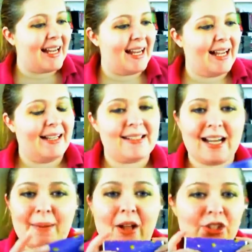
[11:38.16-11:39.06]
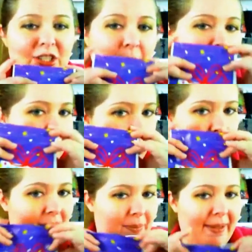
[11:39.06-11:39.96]
And I'll just go ahead and
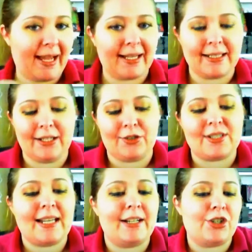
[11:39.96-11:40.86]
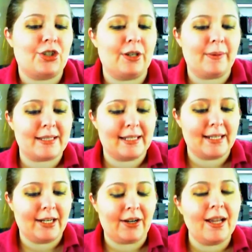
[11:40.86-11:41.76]
open up the bag and here, just kind of show you what's in
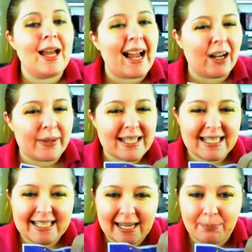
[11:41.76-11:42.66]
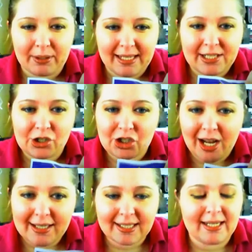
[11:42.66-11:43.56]
here. I always staple these
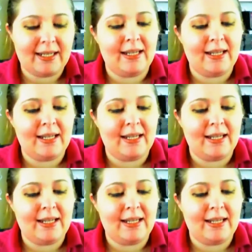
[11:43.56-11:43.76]
shut.